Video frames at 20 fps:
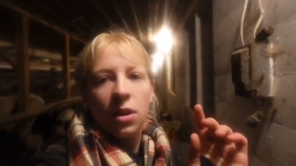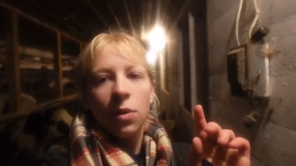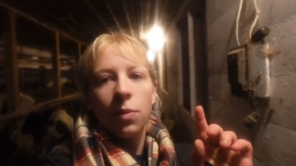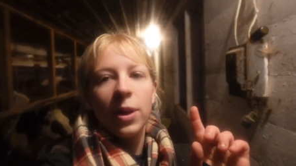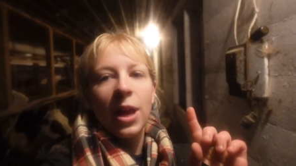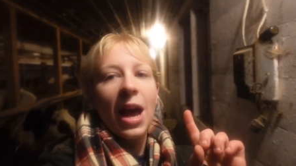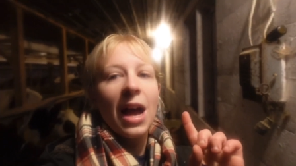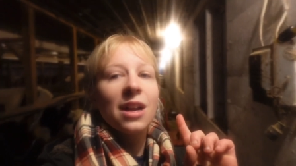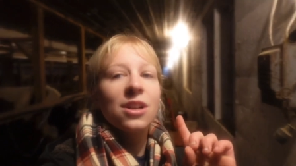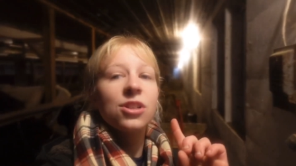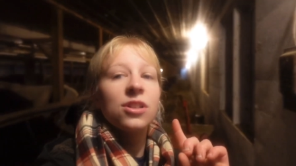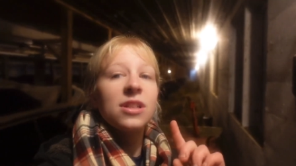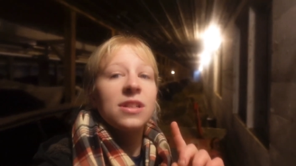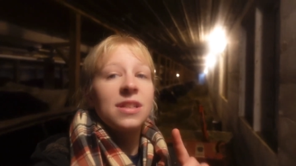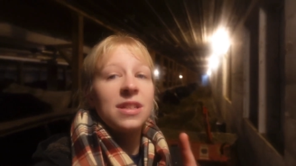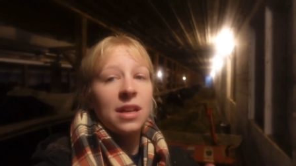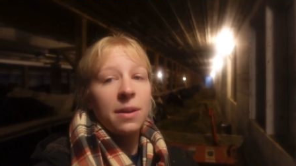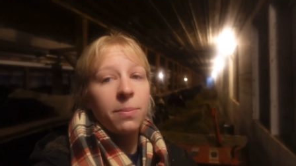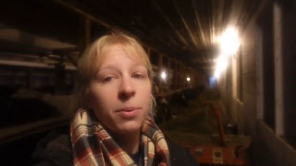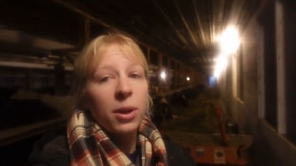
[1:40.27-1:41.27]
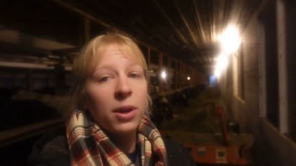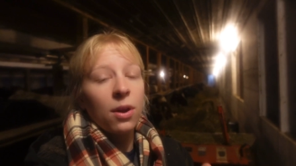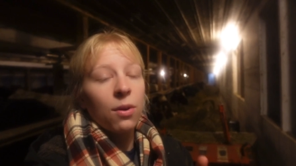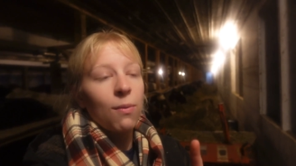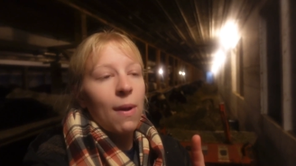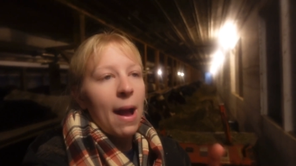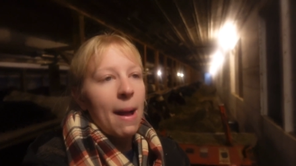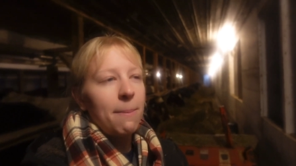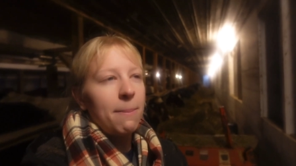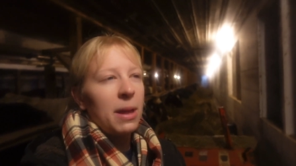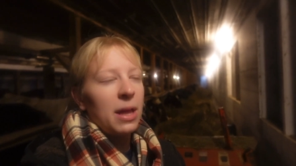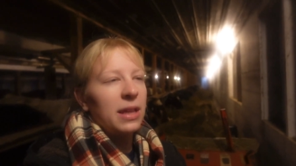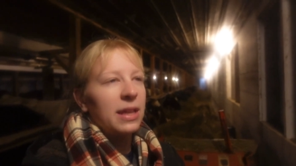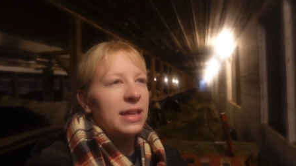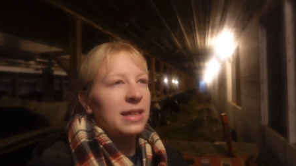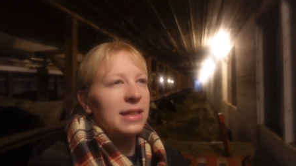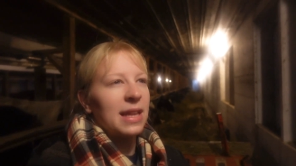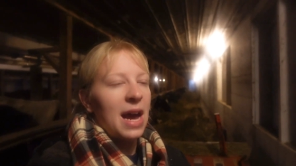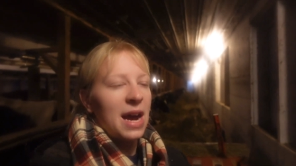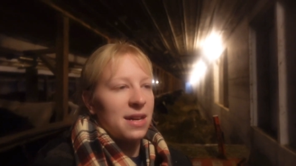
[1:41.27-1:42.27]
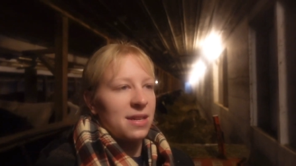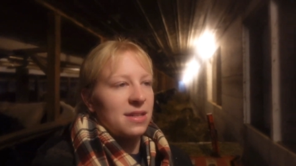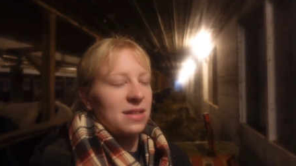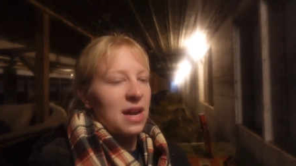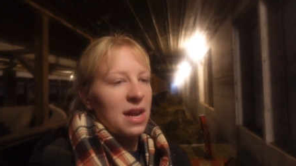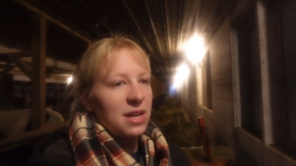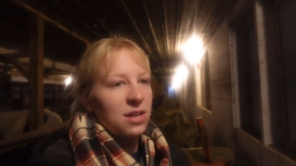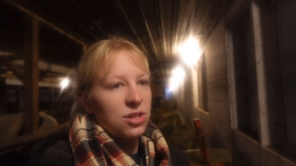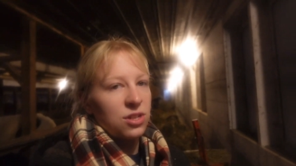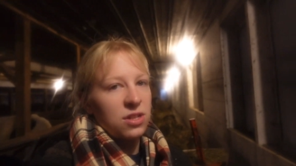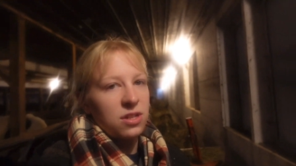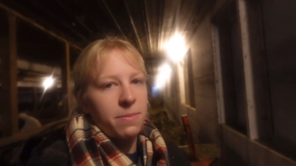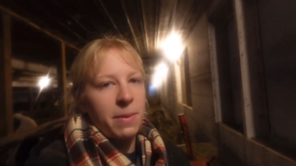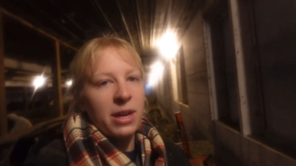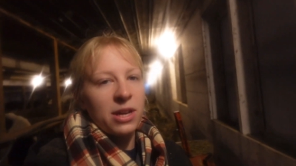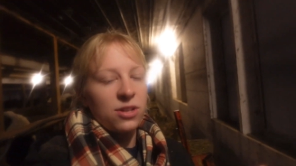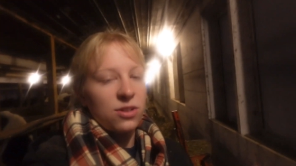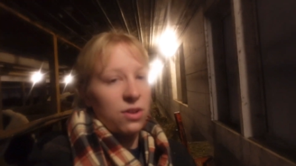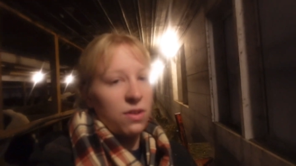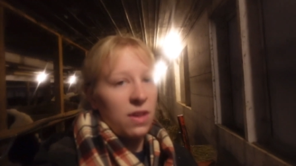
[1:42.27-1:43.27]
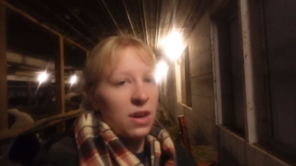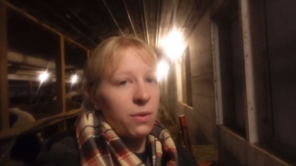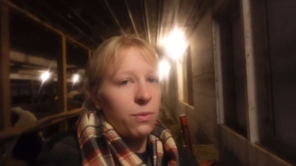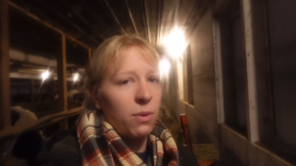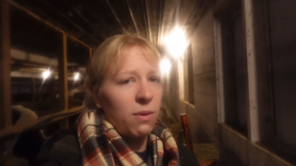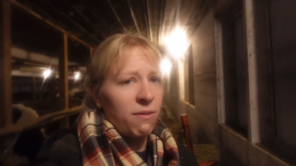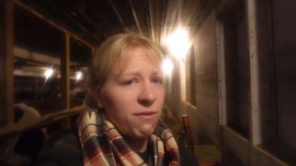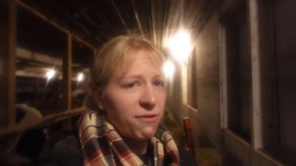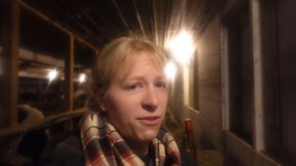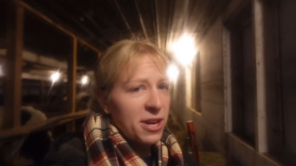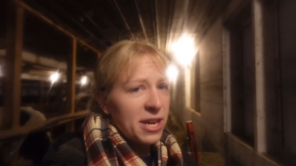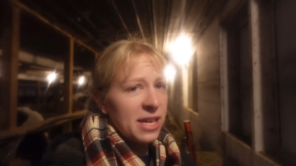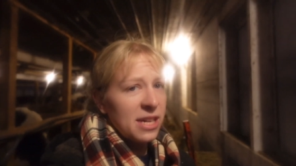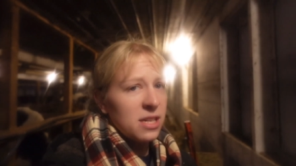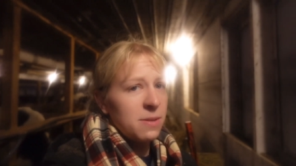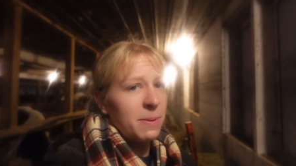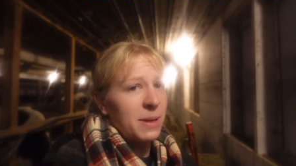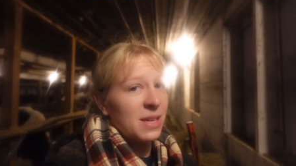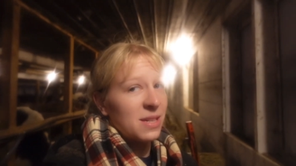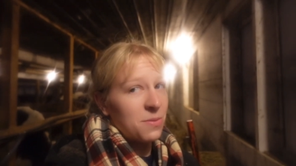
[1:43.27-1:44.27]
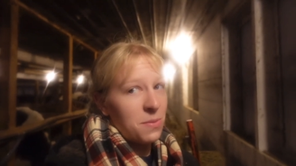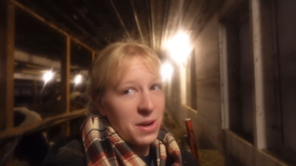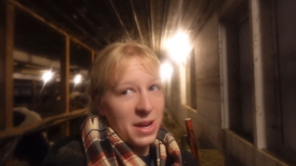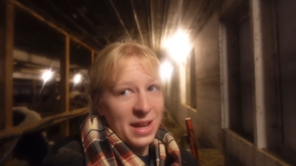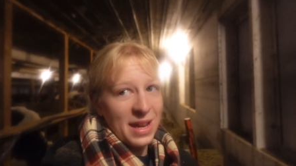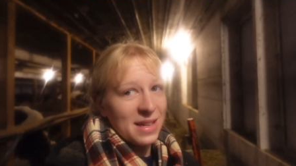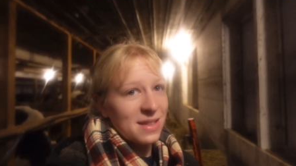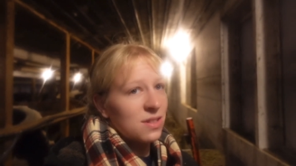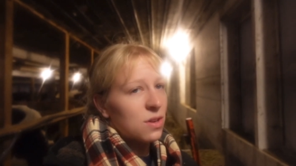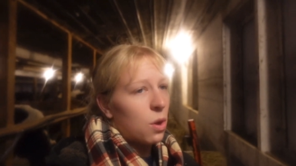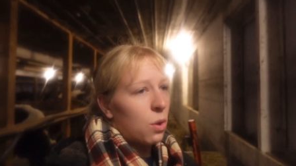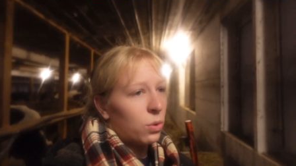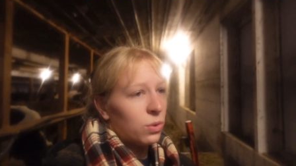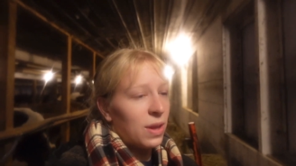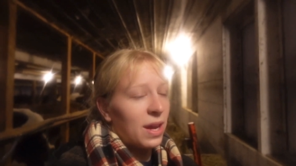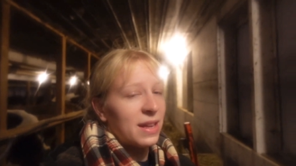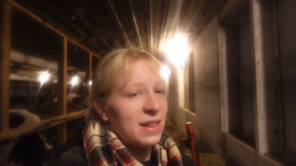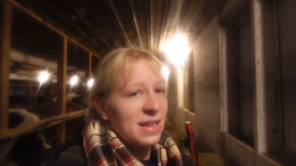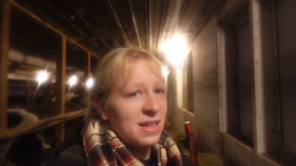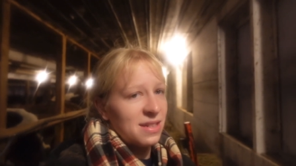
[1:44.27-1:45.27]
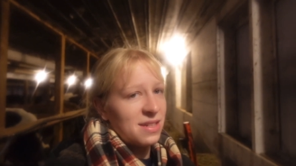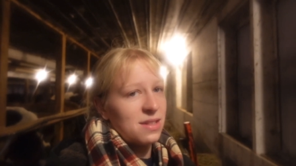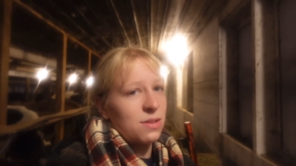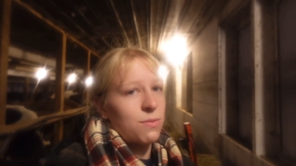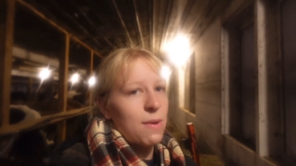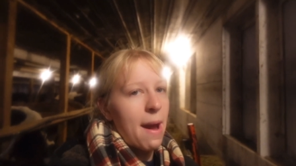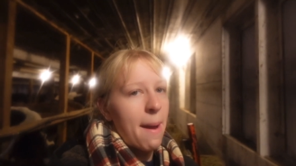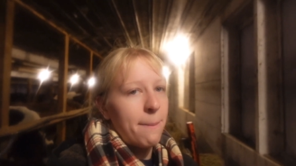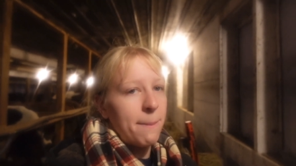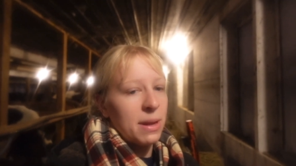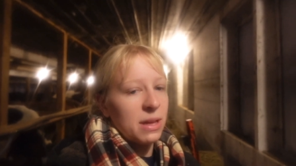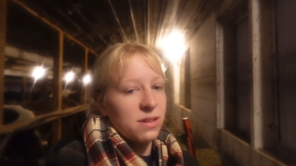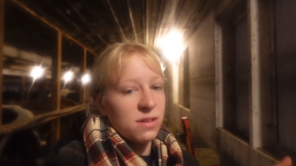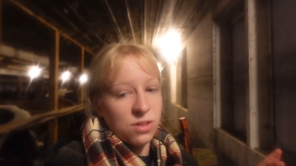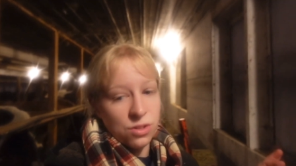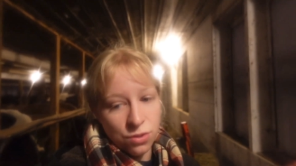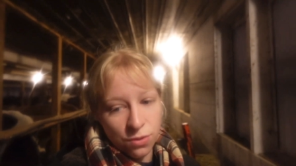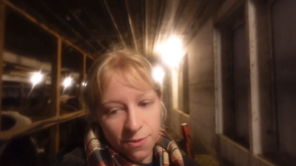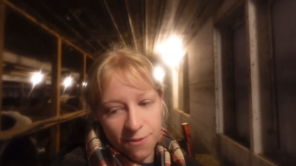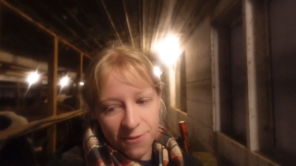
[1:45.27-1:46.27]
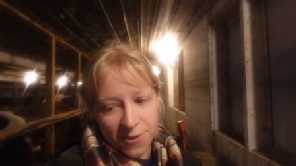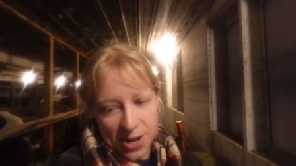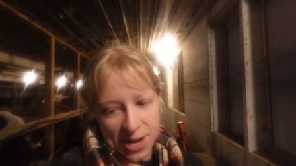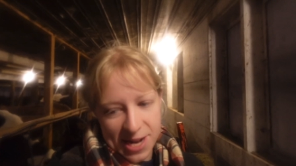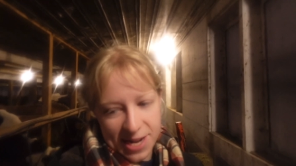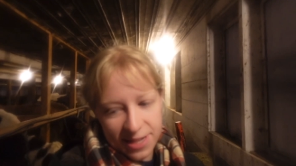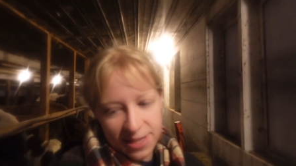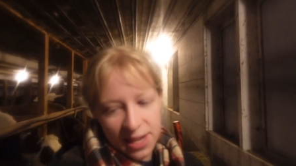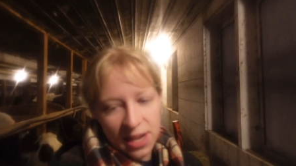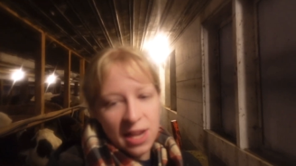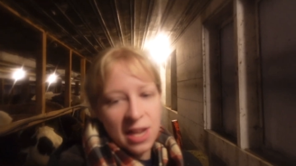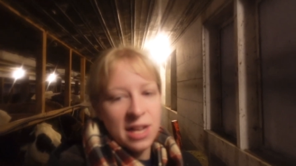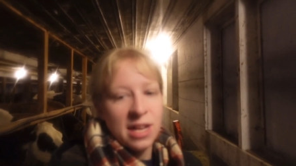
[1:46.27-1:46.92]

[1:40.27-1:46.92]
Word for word: We actually did bring a wrap bale in last night just to make sure that it wouldn't freeze because when it gets cold like this, the wrap bales do freeze.